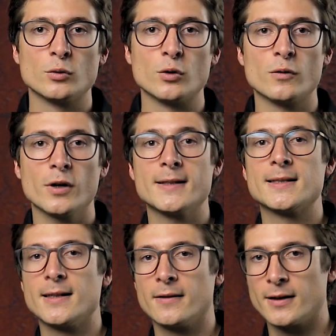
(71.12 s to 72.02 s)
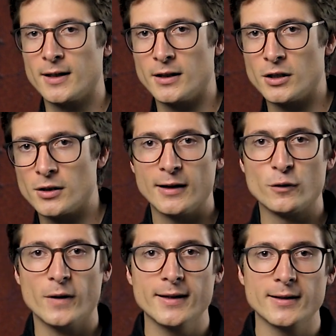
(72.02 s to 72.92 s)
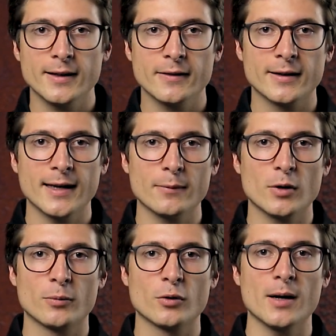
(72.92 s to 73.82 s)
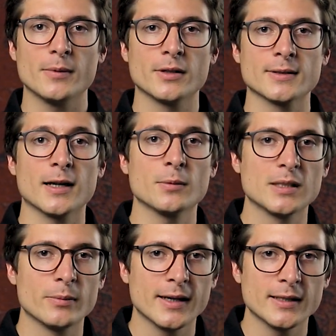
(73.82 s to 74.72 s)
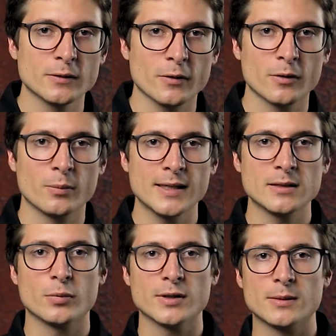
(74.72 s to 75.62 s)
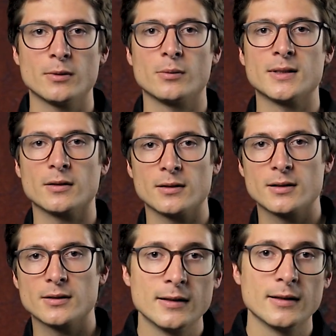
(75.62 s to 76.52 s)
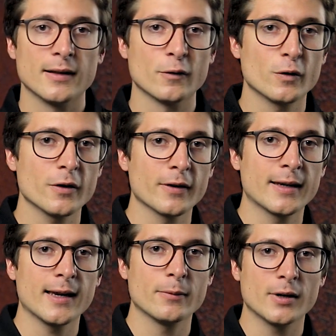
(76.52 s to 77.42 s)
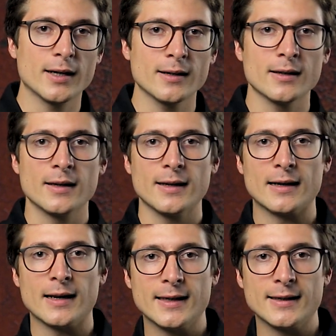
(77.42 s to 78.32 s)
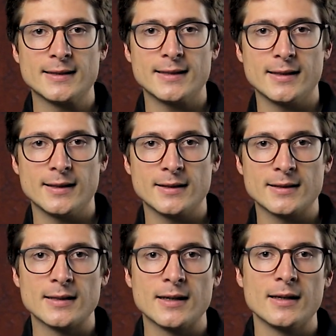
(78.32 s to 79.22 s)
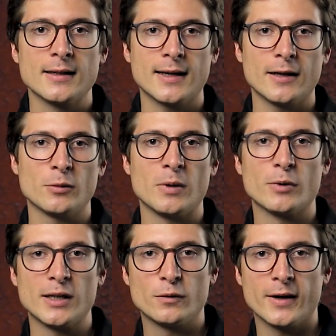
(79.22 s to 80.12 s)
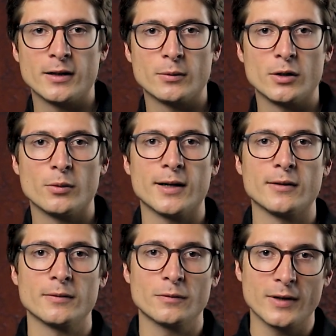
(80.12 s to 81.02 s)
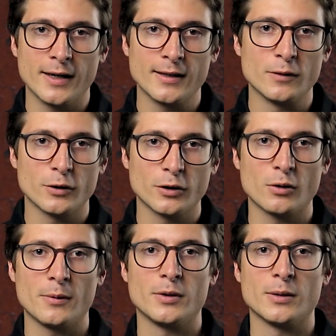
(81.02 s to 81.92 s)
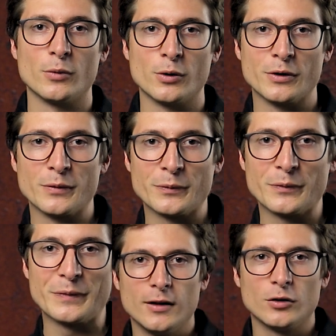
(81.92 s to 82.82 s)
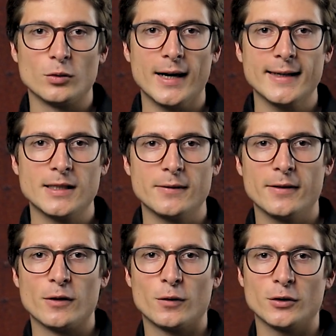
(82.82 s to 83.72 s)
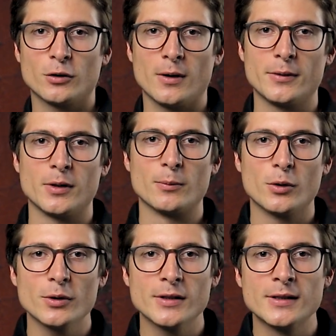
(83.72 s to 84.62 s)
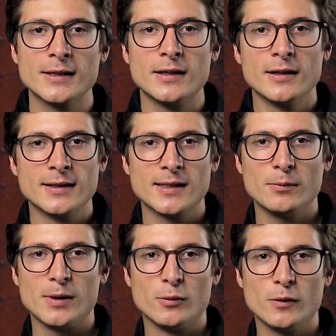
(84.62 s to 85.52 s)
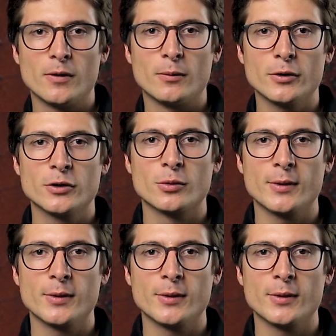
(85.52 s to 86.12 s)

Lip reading: to avoid seeing the cage. And finally, the camera parameters are optimized for the best possible results. Therefore, the camera and lighting settings cannot be modified when you are flying in photogrammetric mode. To activate the photogrammetric mode, simply move the mode